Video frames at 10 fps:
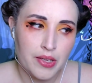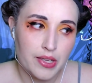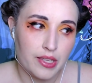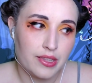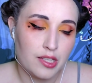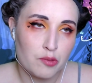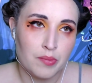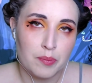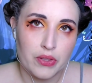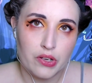I think my
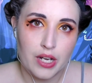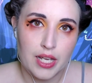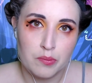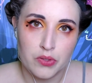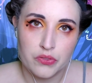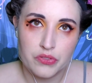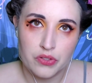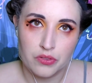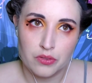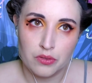brother had moved
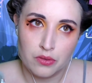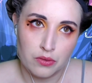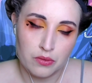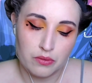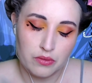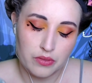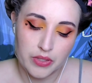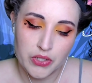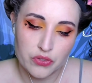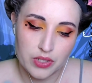to,
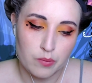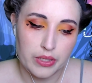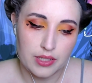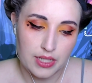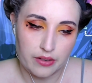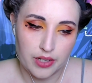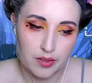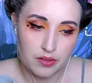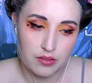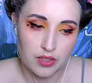he joined the military.
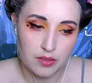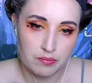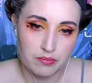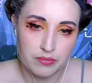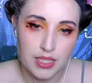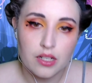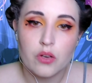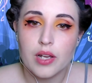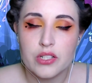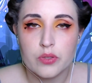He didn't
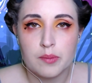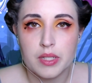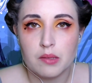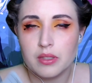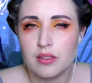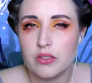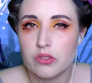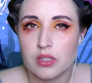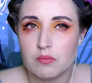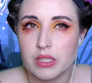graduate, but he
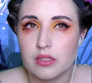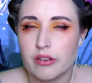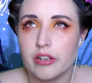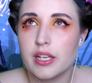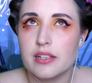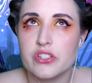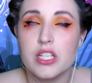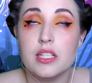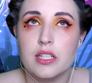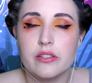joined the military. He got his
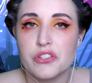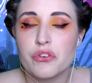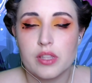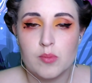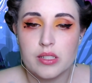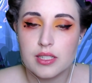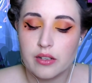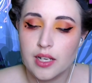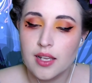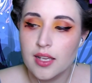GED and then joined the
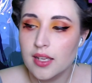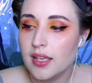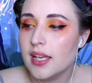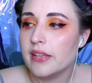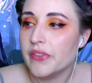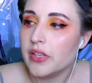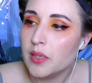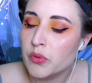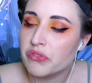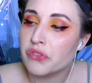military. And then he
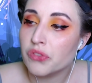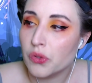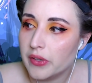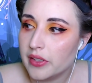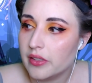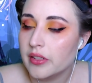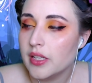moved to Florida.